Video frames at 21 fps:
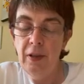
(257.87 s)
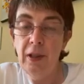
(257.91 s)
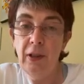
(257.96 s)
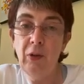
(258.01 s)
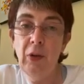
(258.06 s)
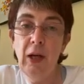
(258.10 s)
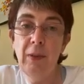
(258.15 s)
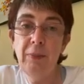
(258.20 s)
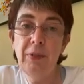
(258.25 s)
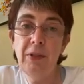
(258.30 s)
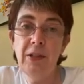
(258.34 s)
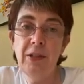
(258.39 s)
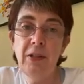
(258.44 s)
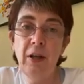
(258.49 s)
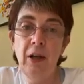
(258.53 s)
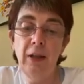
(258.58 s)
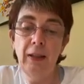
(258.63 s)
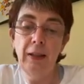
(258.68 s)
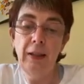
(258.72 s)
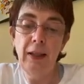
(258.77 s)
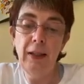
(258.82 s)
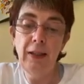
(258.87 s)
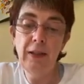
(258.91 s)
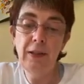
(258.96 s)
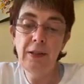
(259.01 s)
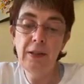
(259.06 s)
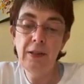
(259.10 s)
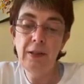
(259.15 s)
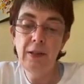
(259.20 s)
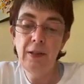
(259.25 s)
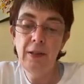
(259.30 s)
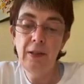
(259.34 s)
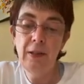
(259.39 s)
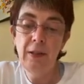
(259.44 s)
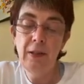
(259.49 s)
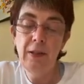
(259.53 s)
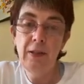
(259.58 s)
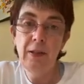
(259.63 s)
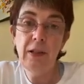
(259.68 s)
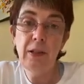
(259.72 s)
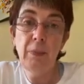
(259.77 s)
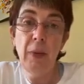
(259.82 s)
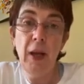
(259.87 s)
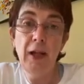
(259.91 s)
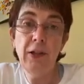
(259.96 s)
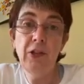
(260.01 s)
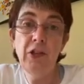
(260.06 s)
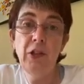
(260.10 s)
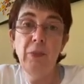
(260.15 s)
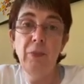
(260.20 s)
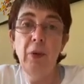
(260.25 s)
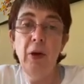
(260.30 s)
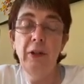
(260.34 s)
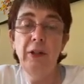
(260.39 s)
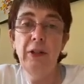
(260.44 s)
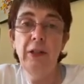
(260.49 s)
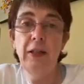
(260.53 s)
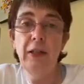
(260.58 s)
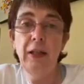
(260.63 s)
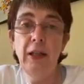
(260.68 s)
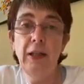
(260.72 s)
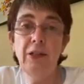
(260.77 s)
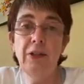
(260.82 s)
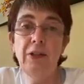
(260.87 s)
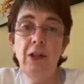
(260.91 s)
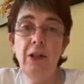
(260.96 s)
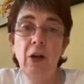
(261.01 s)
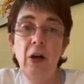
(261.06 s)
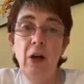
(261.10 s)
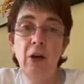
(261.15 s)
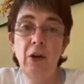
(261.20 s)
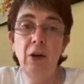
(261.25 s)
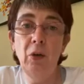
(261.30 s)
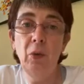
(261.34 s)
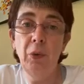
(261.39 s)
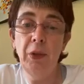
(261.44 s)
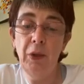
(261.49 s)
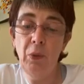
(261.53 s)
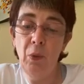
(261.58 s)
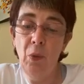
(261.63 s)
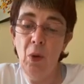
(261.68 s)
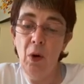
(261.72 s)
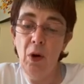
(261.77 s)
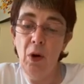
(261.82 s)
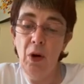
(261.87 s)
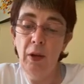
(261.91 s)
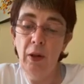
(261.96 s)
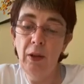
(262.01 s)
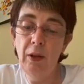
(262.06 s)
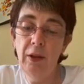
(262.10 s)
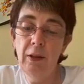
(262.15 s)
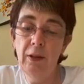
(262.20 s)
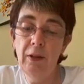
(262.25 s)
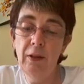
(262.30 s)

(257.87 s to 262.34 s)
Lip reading: I grabbed his hind legs, smashed the body against a concrete wall,